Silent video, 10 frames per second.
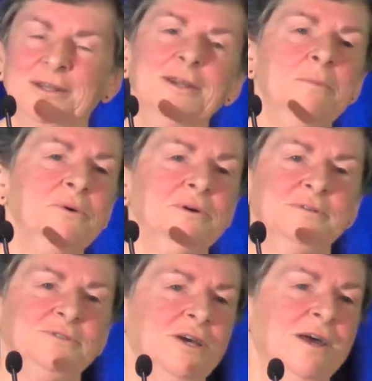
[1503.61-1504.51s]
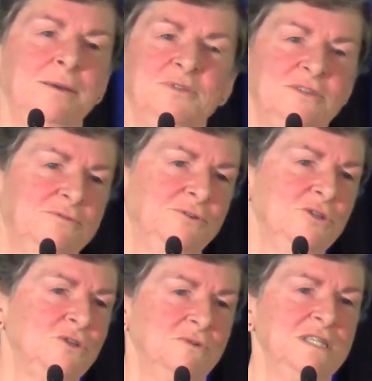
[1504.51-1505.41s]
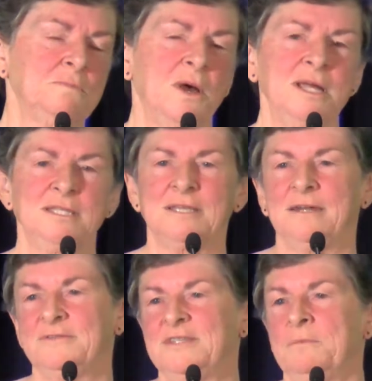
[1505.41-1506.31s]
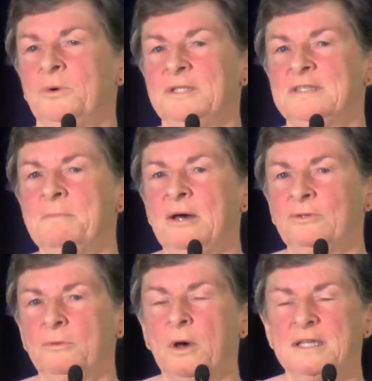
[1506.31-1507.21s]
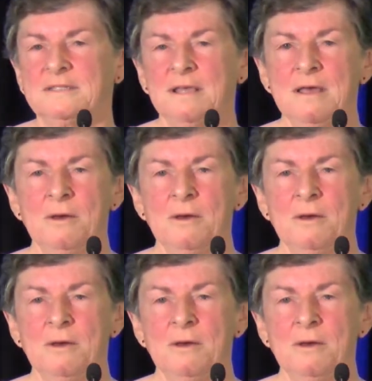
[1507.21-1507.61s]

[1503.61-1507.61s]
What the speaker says: the number of times the first response out of someone's mouth was,